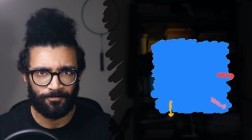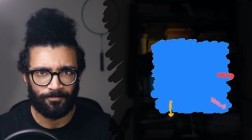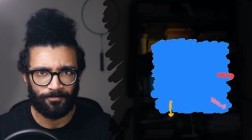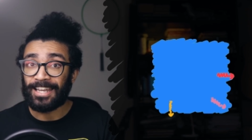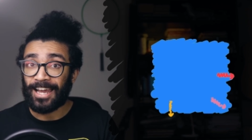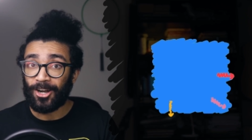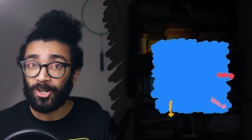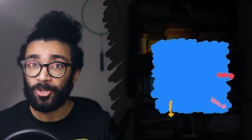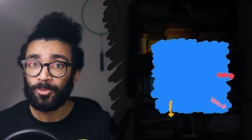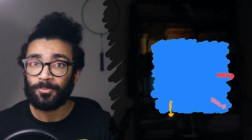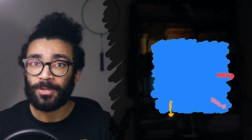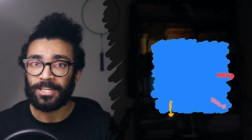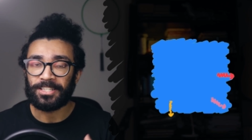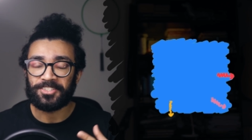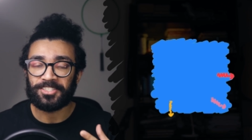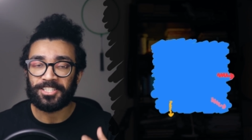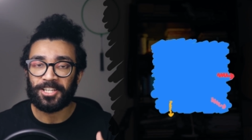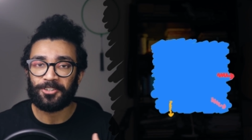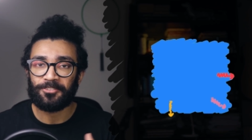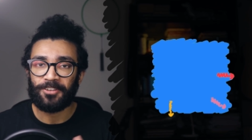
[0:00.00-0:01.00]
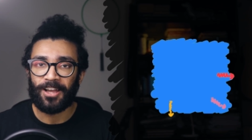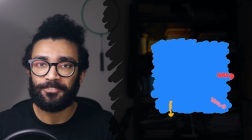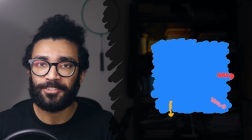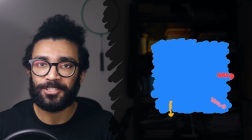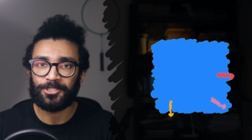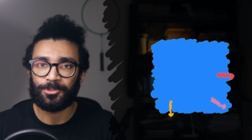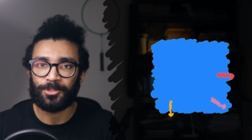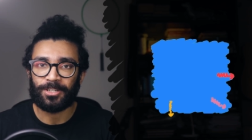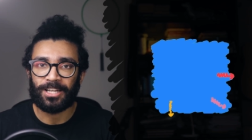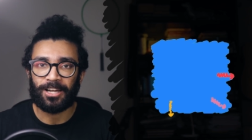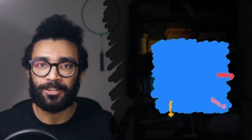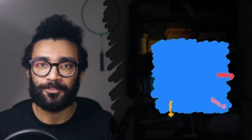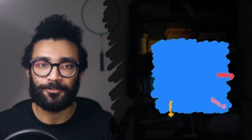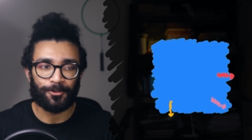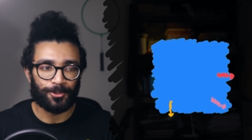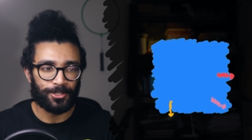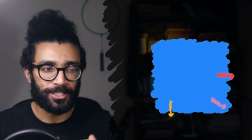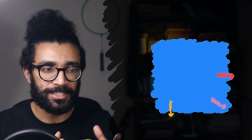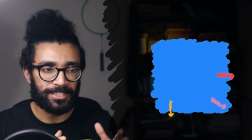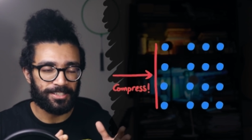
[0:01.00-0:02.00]
Now, instead of having to
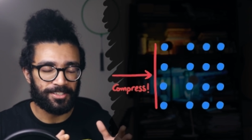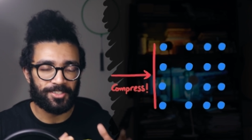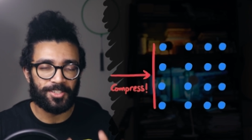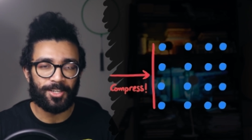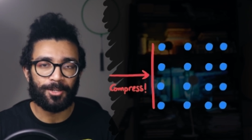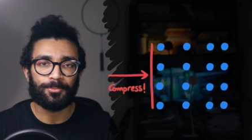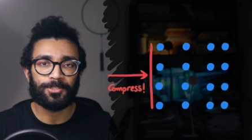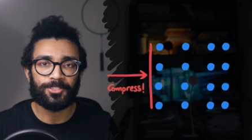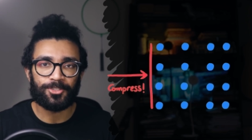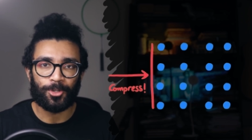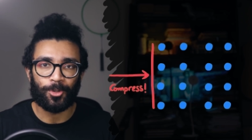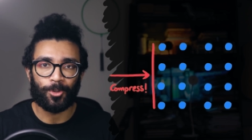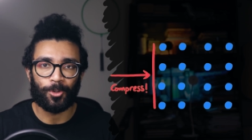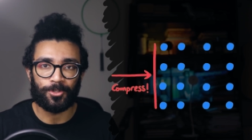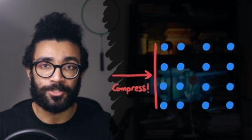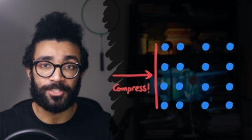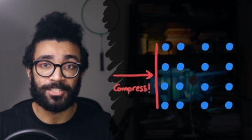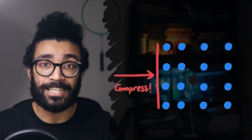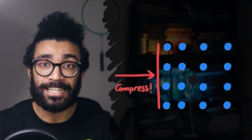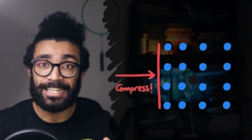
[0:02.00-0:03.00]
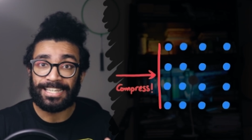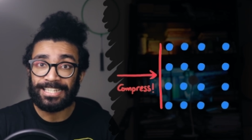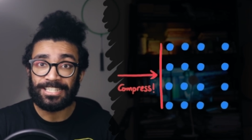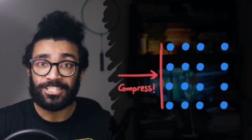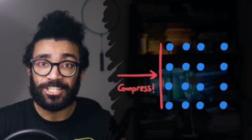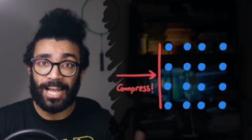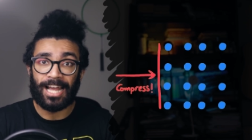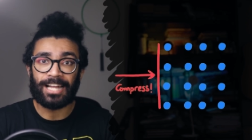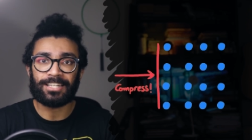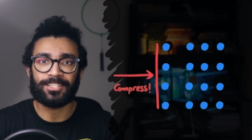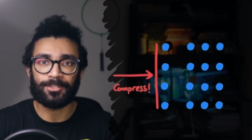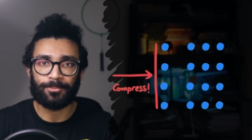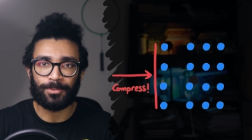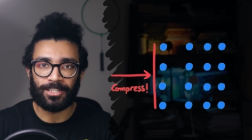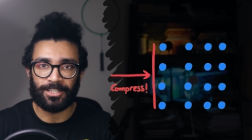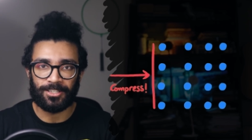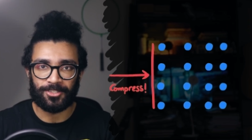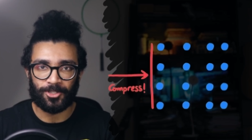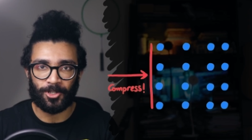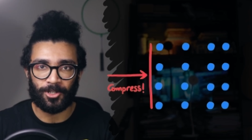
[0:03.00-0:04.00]
account for the disturbance caused to each atom
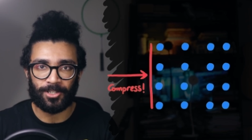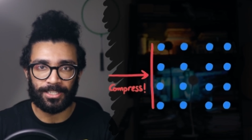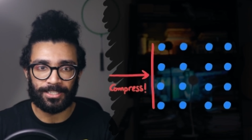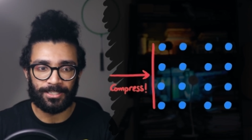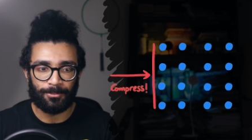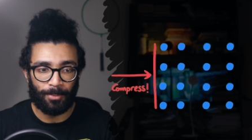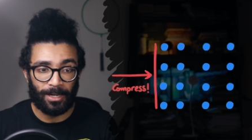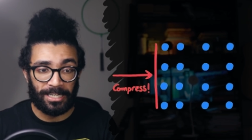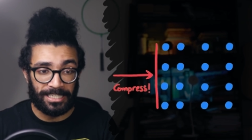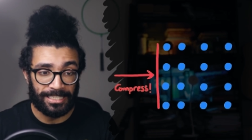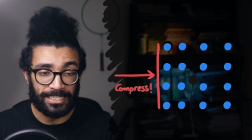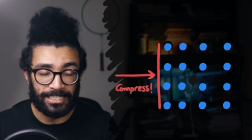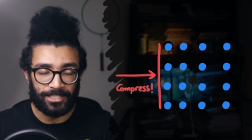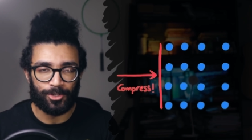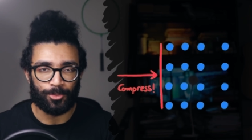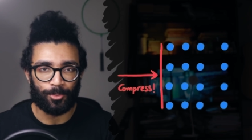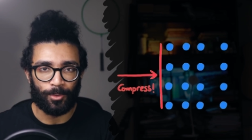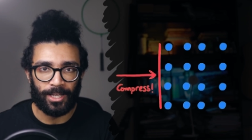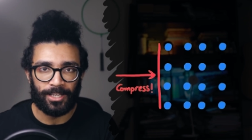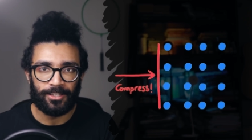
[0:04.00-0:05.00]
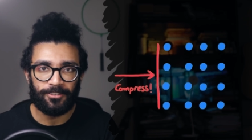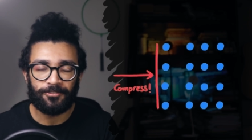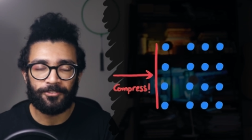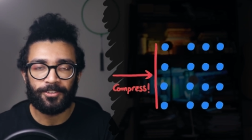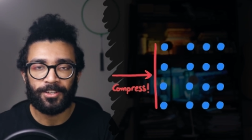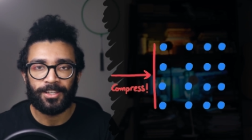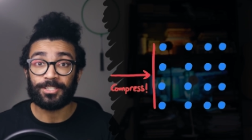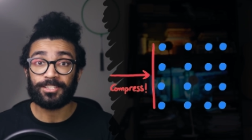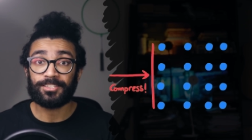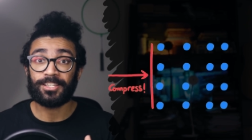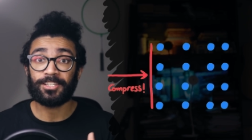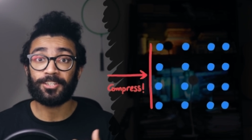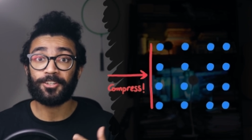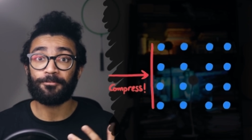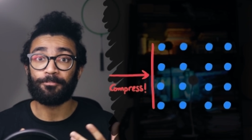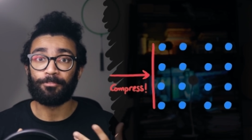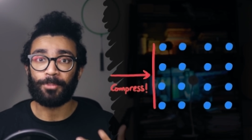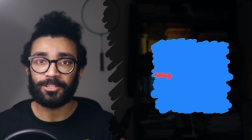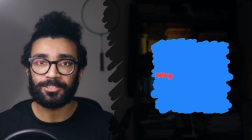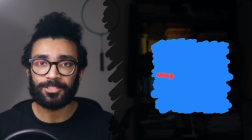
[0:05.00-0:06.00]
in our solid by each wave, we just think
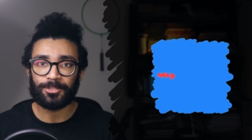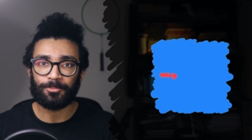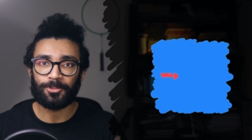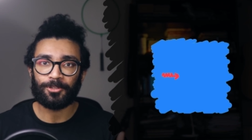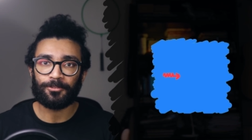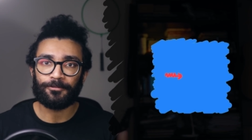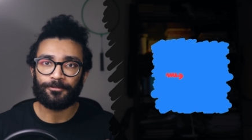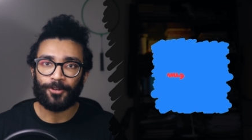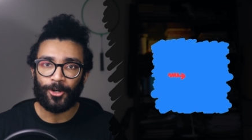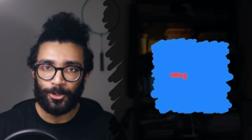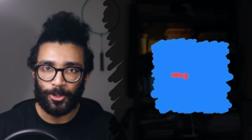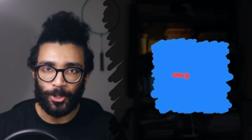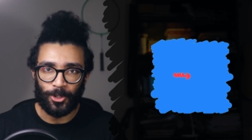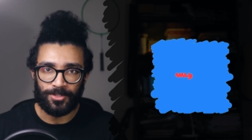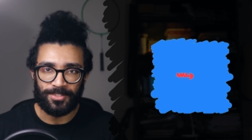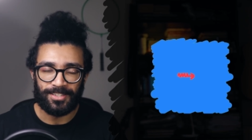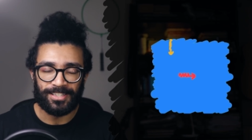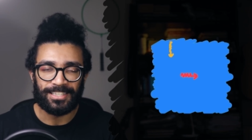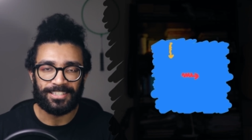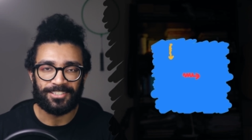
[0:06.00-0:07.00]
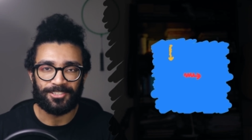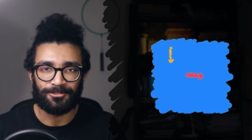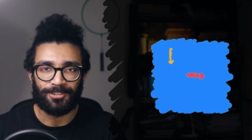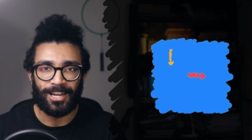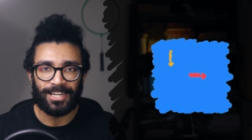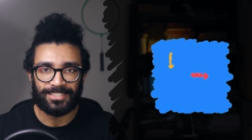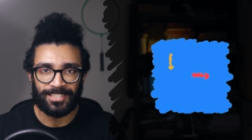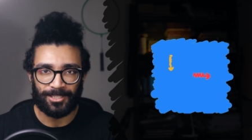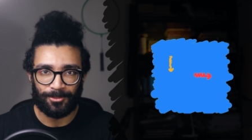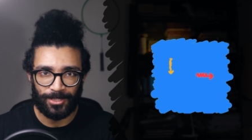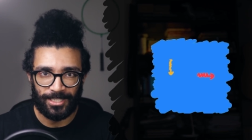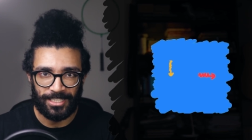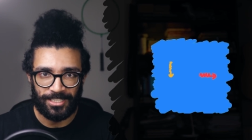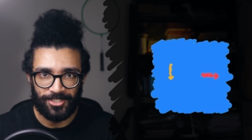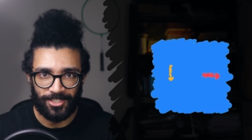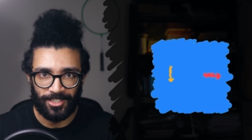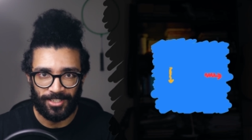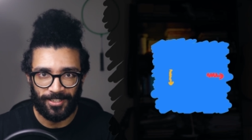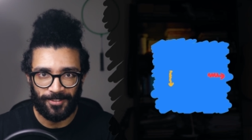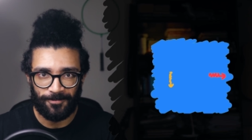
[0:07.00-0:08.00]
of multiple phonons interacting with
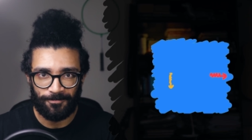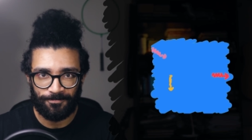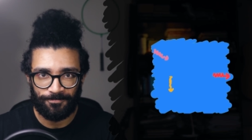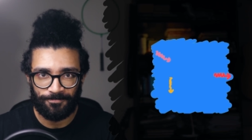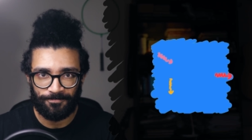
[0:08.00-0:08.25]
each other.